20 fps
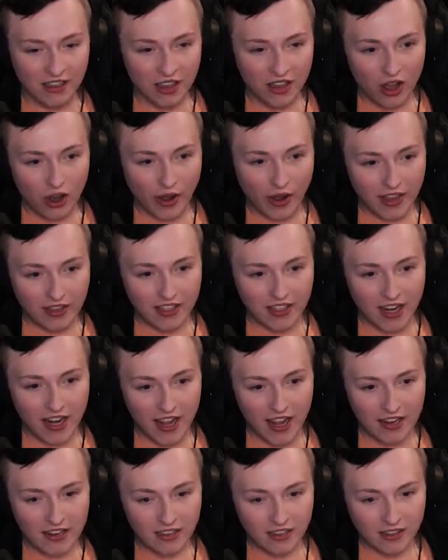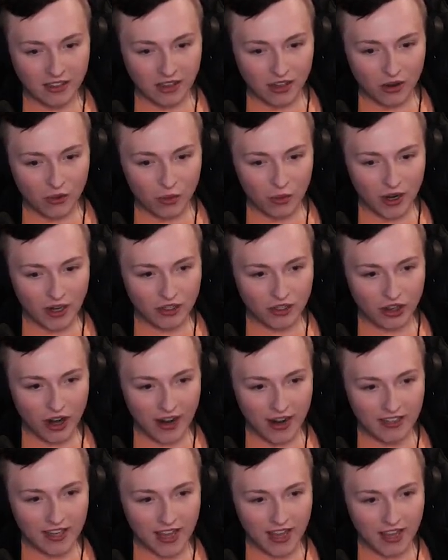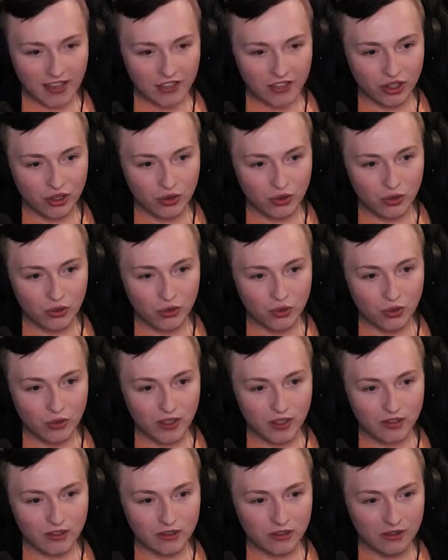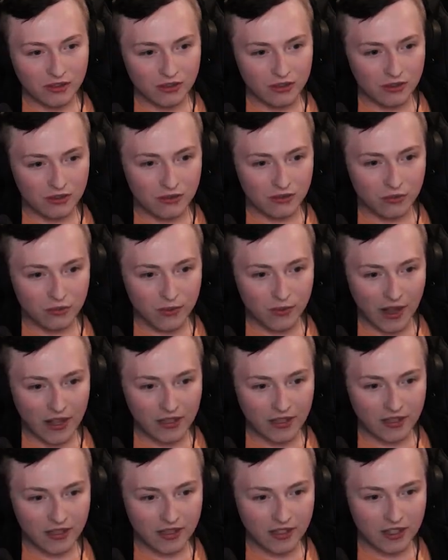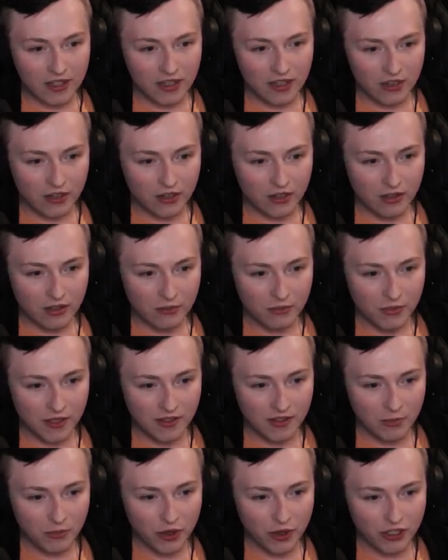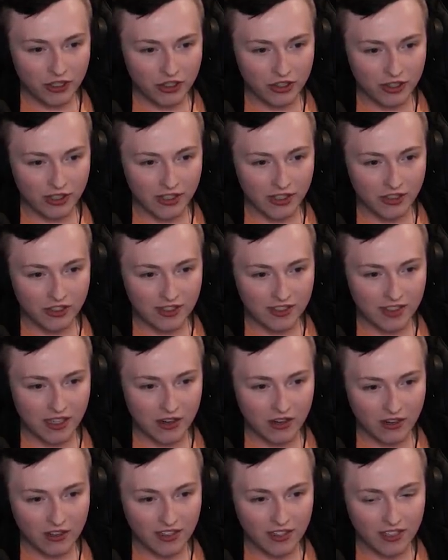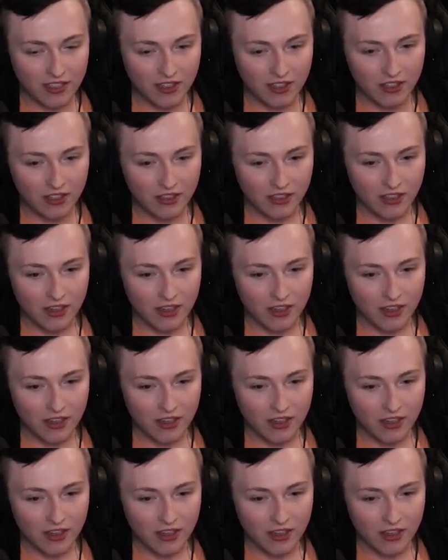Okay, get in. We're gonna try and take it to right here because I'm pretty sure it can just sit on here